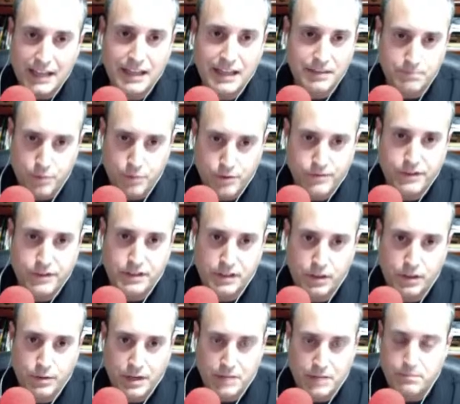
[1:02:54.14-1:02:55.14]
imperfect
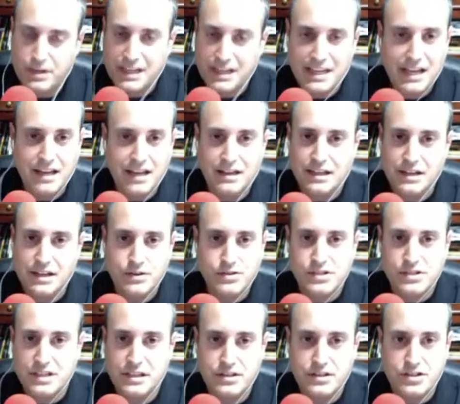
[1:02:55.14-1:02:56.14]
cloning but again here's
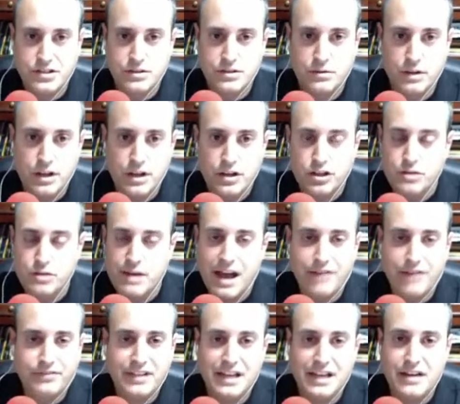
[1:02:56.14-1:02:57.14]
the issue you
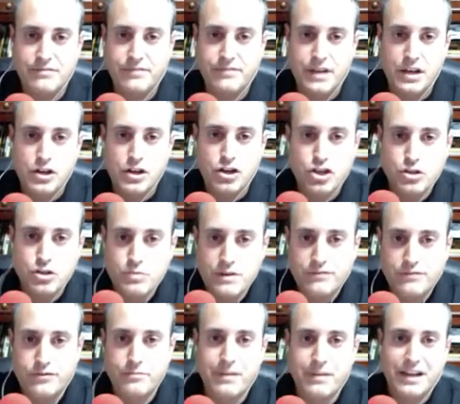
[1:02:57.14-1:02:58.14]
have to have new
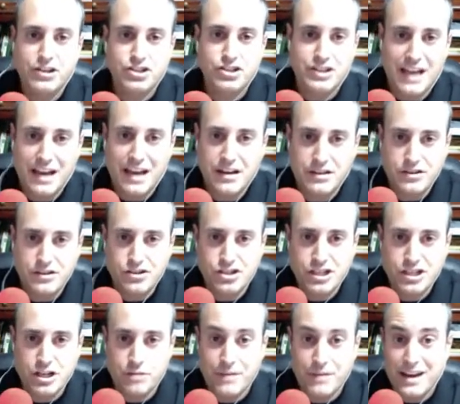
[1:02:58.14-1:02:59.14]
information added to the
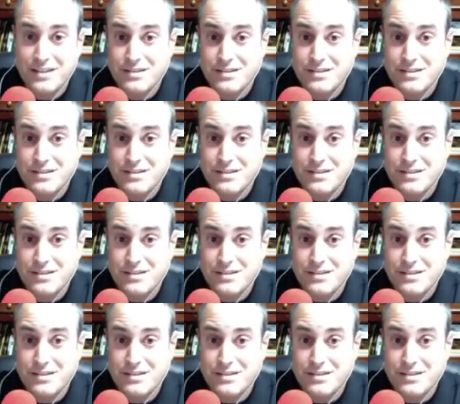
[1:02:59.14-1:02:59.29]
genome that is a